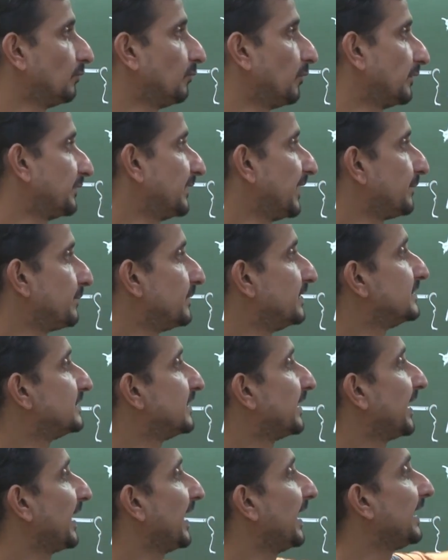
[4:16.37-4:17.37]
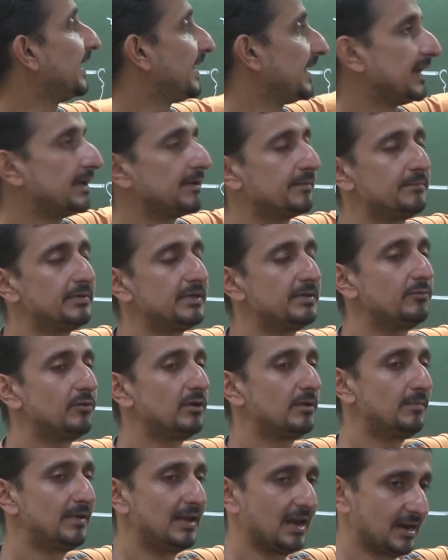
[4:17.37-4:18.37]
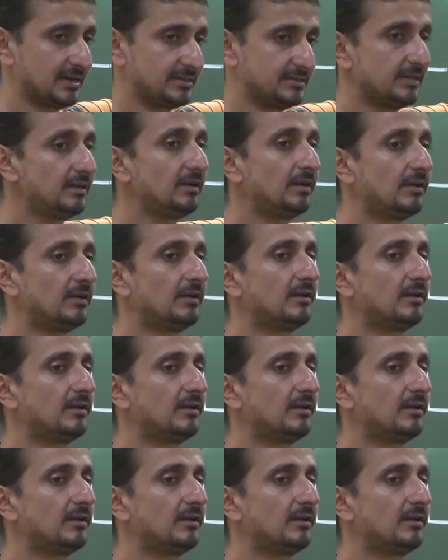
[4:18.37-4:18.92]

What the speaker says: what that means that NAB will be larger,